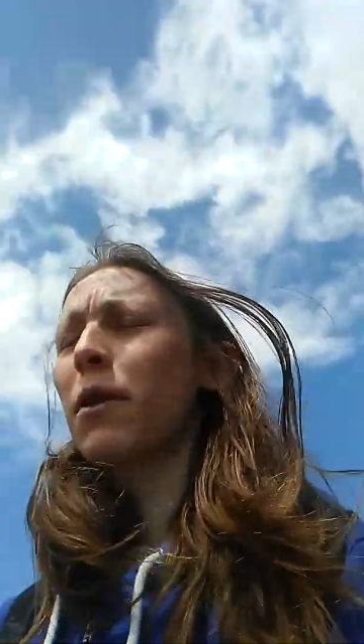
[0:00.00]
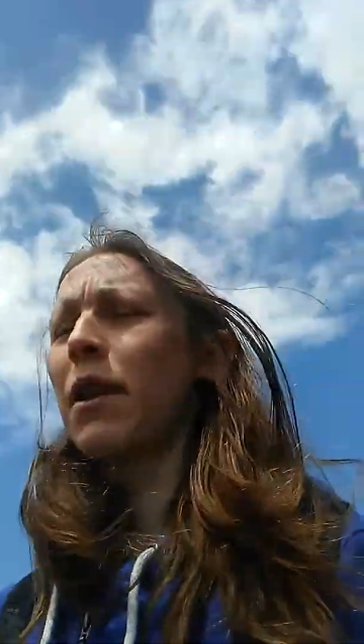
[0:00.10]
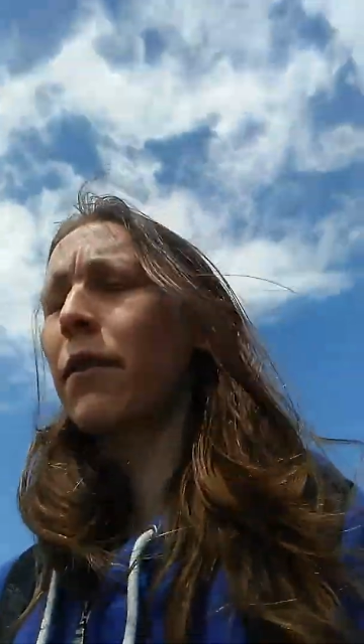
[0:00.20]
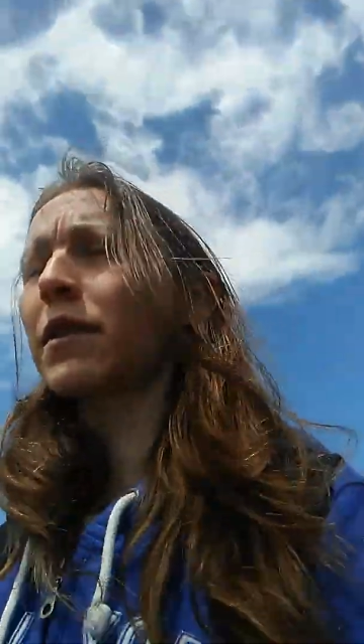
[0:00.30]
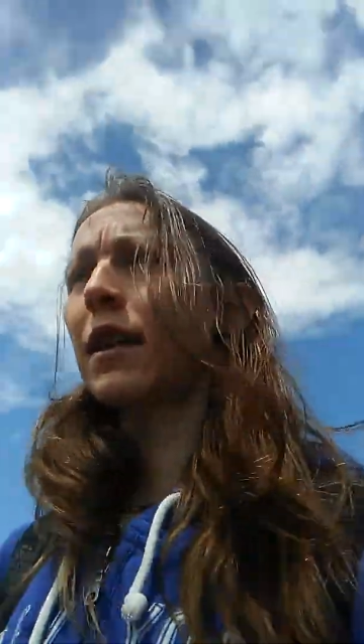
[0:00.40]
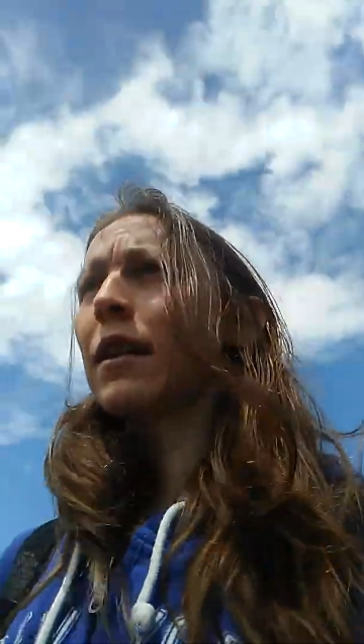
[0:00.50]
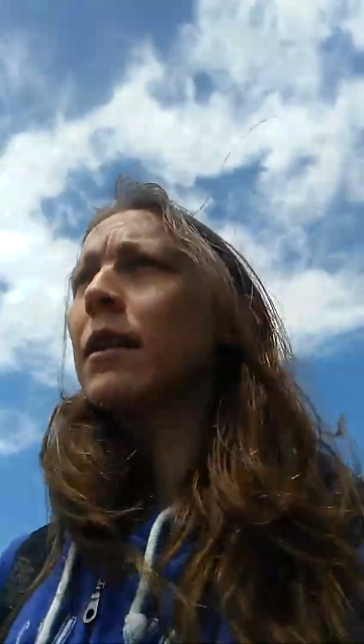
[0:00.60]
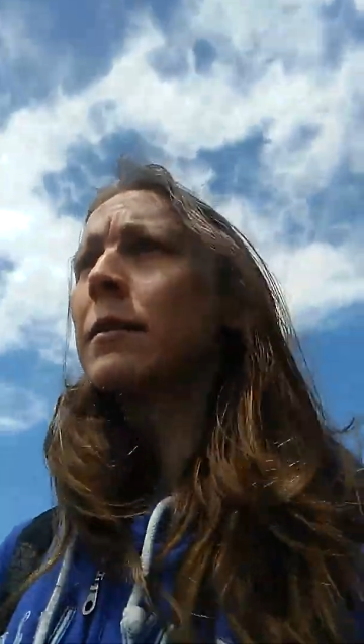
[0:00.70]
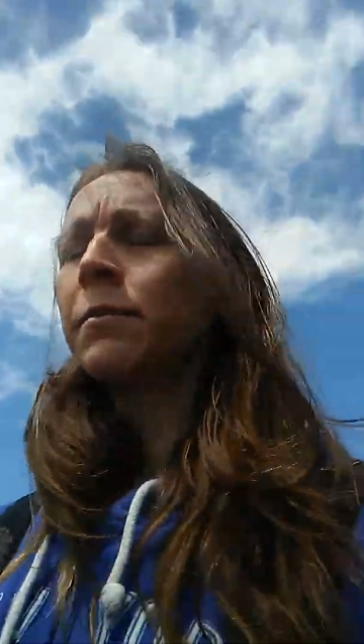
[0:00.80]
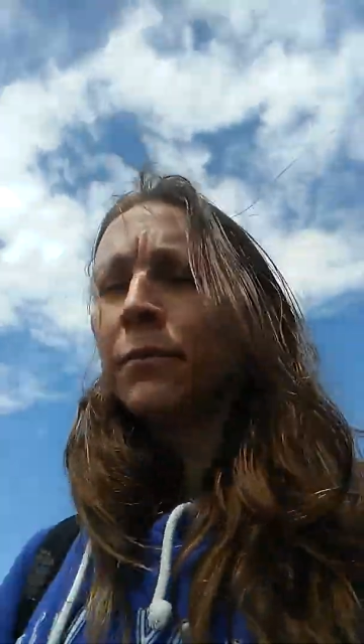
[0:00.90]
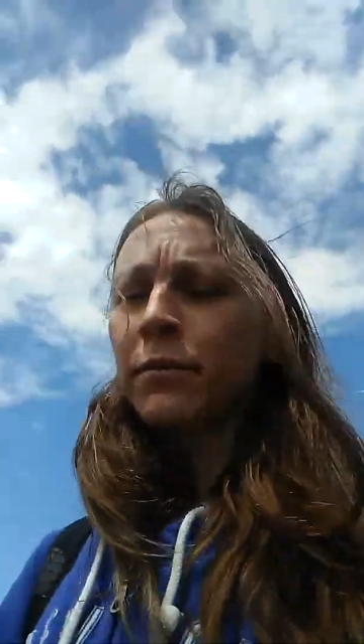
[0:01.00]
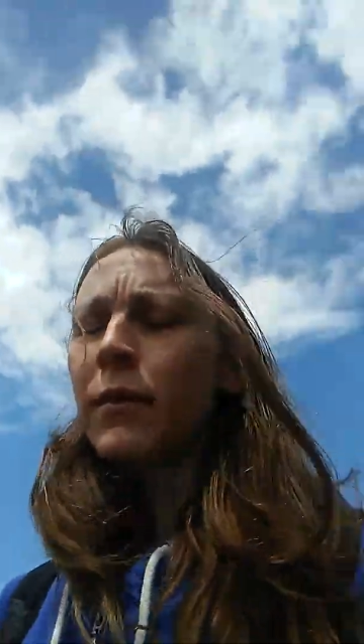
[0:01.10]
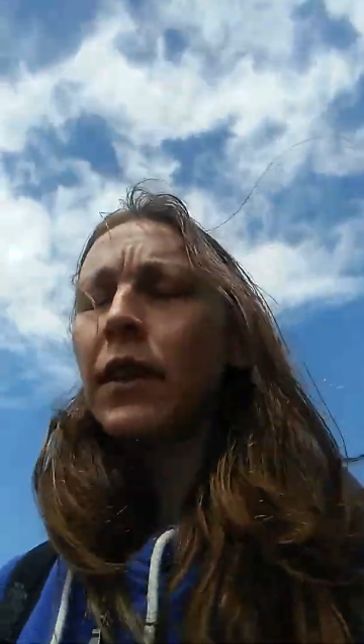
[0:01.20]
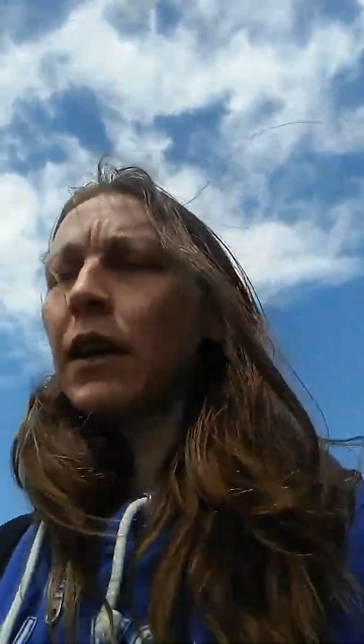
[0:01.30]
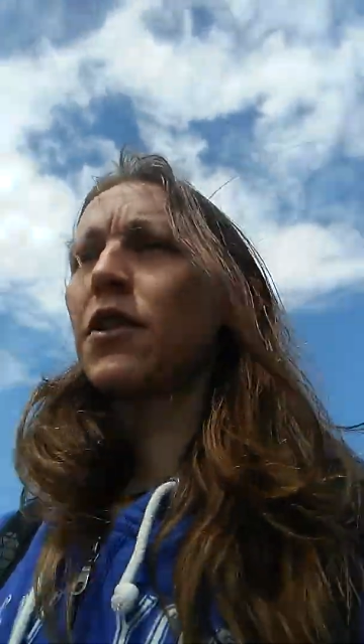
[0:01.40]
whatever it said.
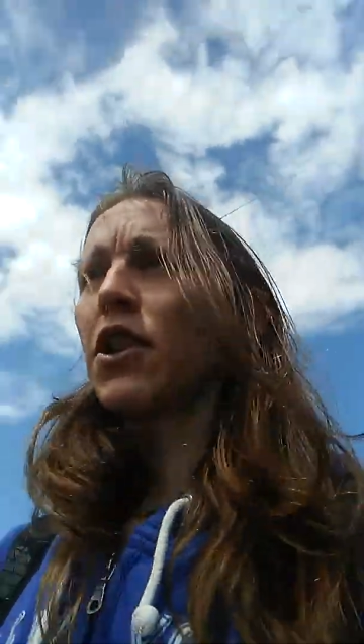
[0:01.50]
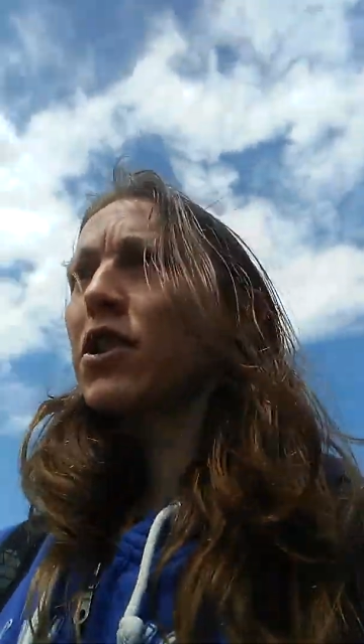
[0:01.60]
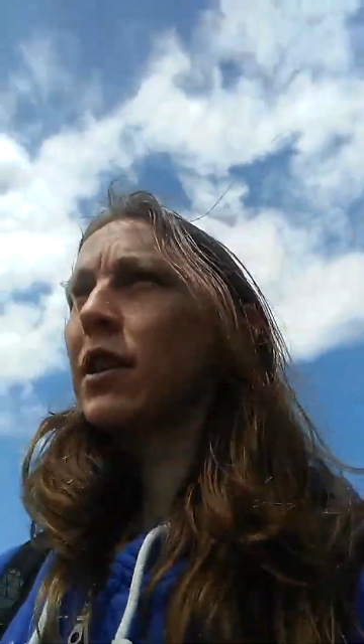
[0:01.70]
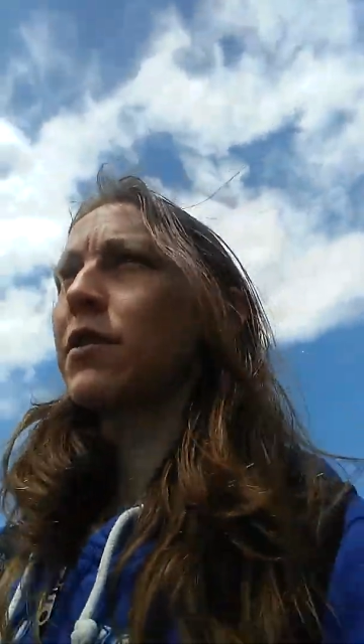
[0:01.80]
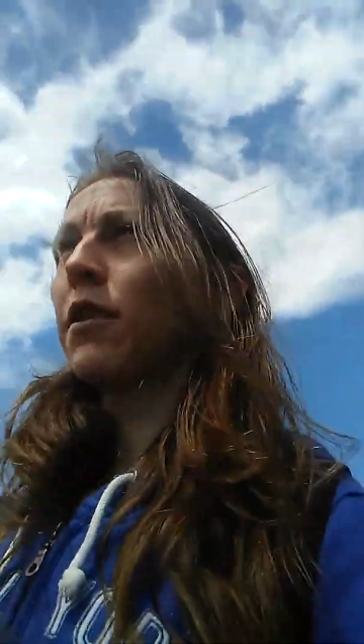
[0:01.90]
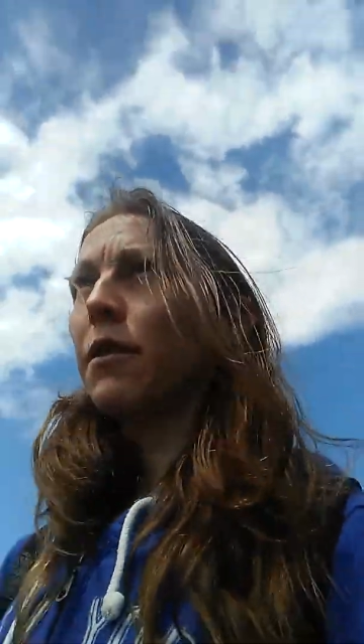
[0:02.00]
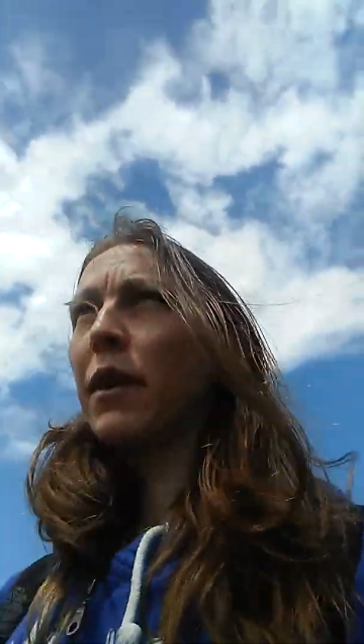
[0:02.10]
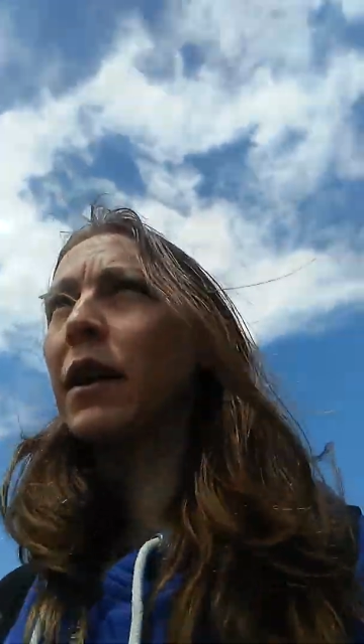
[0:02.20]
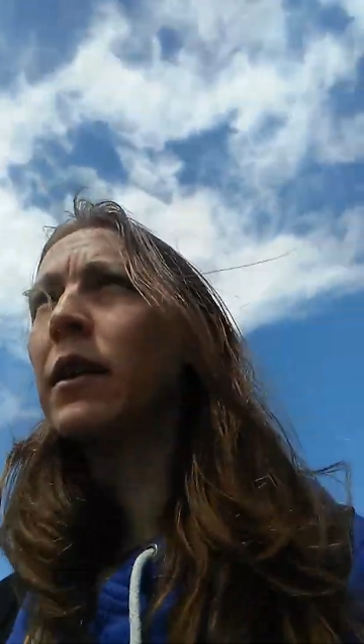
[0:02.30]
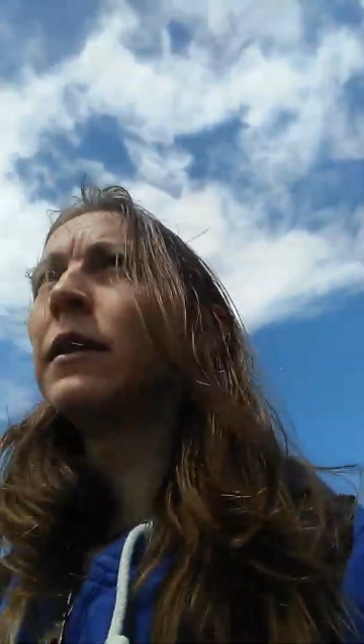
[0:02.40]
Yeah, charge 633.